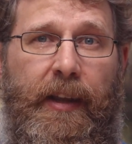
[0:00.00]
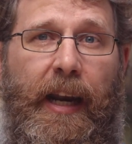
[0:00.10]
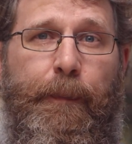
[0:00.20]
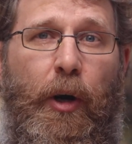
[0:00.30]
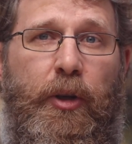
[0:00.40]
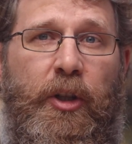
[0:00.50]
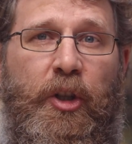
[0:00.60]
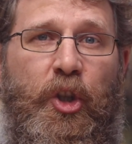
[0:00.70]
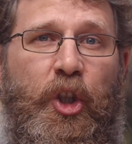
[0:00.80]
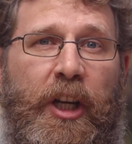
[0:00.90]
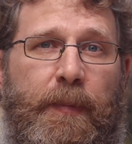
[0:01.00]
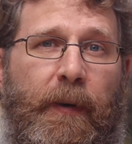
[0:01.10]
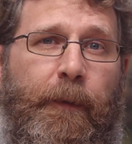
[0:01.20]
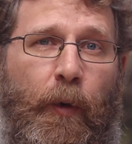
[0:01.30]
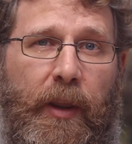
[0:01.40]
that I purchased just
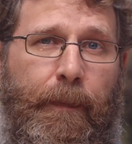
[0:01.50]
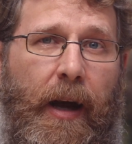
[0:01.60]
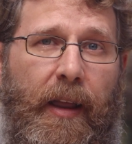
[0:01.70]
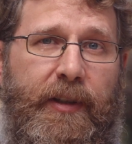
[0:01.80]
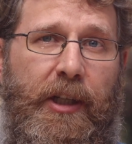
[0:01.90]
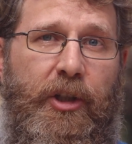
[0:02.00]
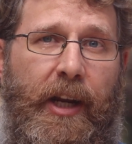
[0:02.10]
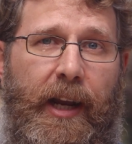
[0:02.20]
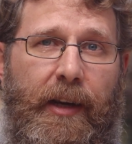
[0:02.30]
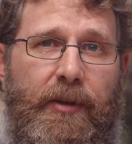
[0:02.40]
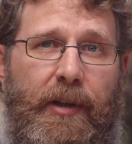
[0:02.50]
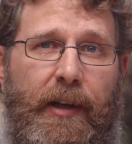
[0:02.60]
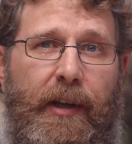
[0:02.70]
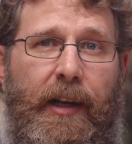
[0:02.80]
before the policy changed.